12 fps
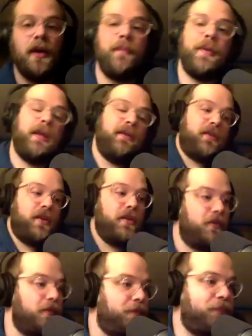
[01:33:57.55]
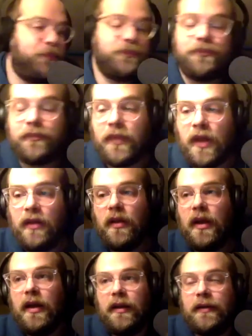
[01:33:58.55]
I mean, dude,
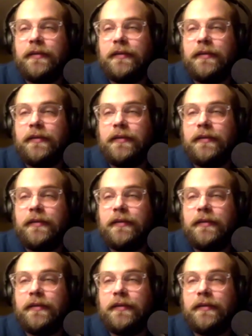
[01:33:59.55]
like